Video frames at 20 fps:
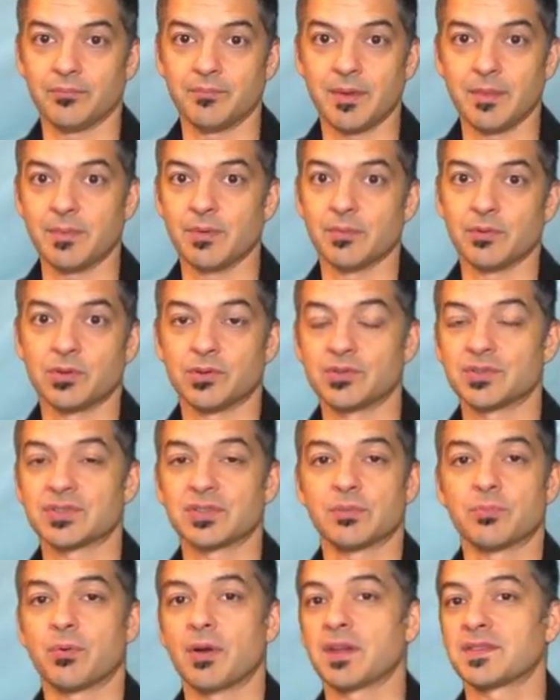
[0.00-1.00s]
maybe reduce
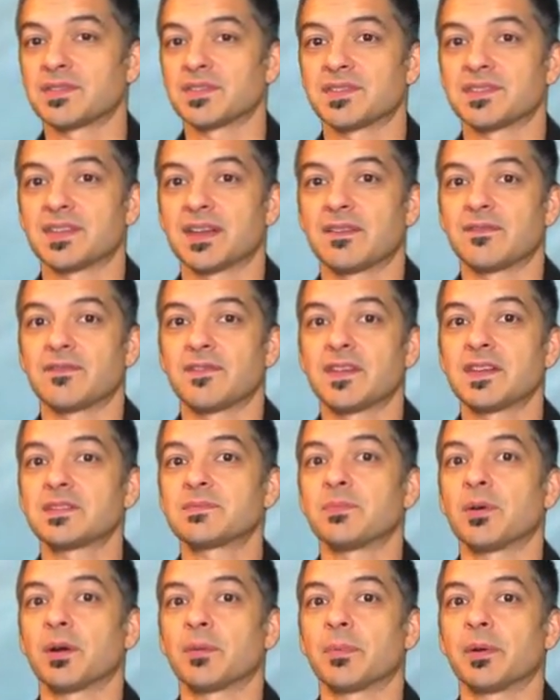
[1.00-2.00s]
their presence on
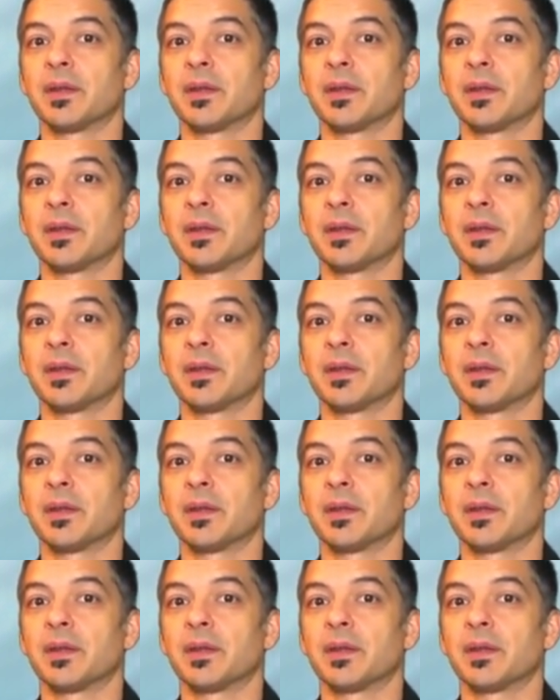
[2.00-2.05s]
Facebook.